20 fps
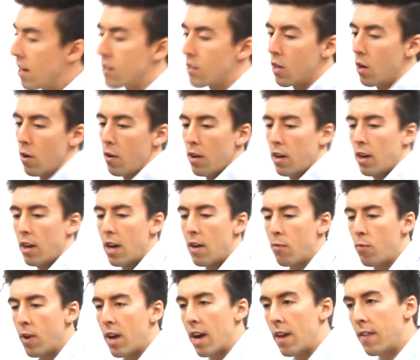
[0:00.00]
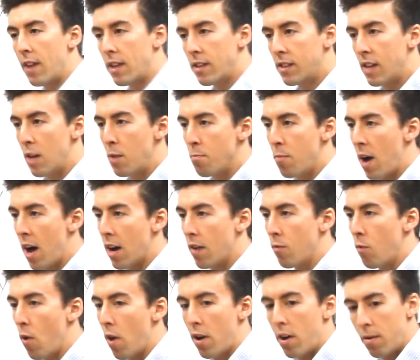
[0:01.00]
is though, if we had that same pot of
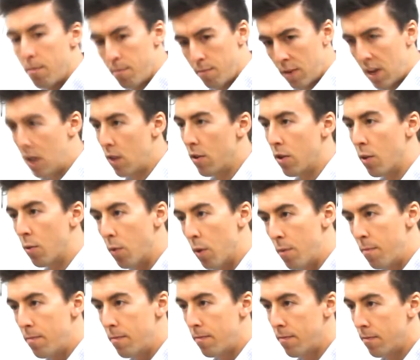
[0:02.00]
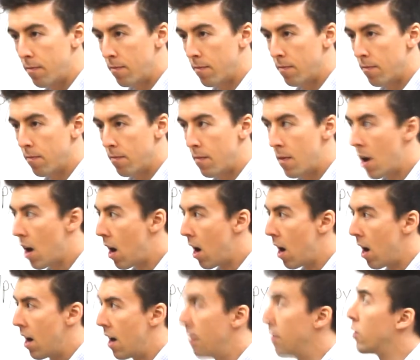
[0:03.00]
water here in the room,
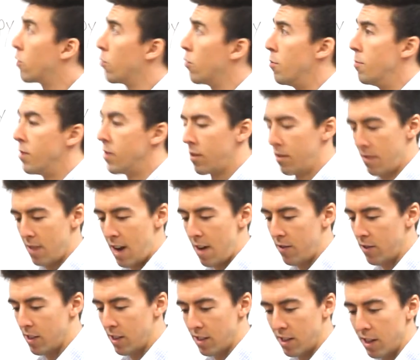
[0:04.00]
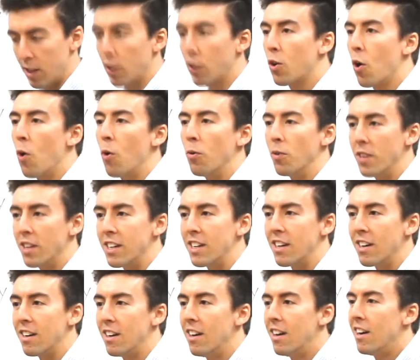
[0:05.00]
and this room is, obviously it's a little cold in
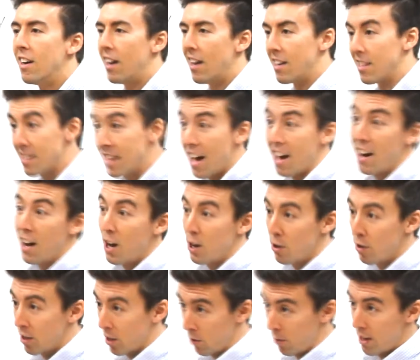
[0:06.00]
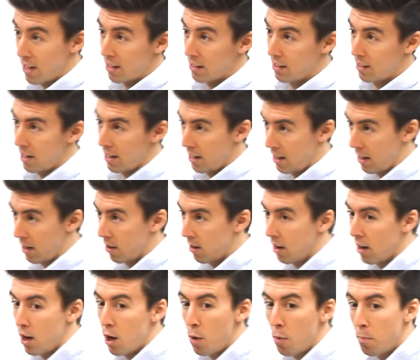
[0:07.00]
here, and it's not 100 degrees in here.
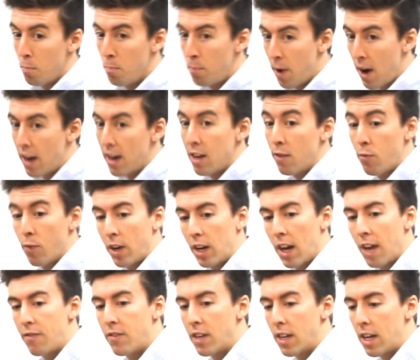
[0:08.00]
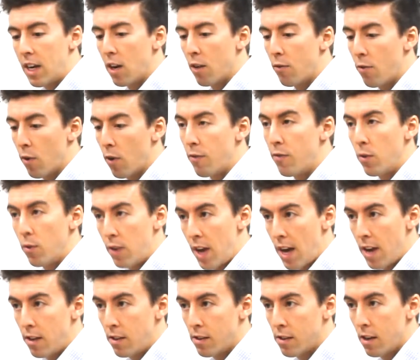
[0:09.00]
But if we left it here for a few
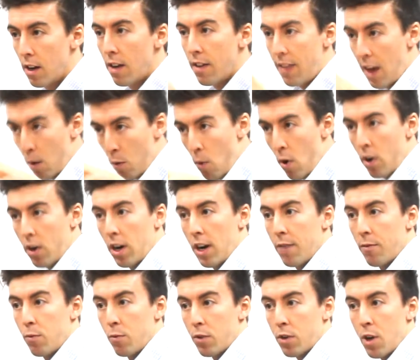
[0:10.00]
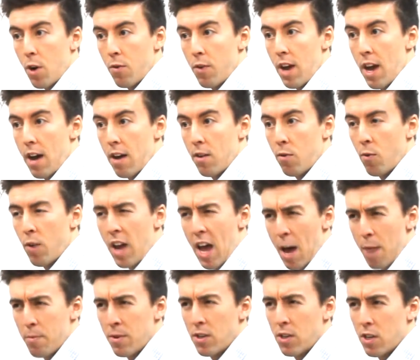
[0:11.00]
days, that water level would go down. What
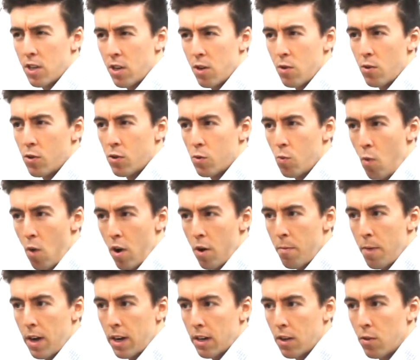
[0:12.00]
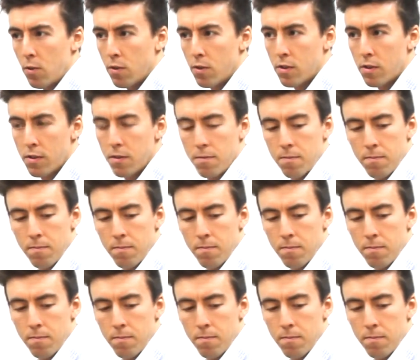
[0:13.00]
happened to those water molecules?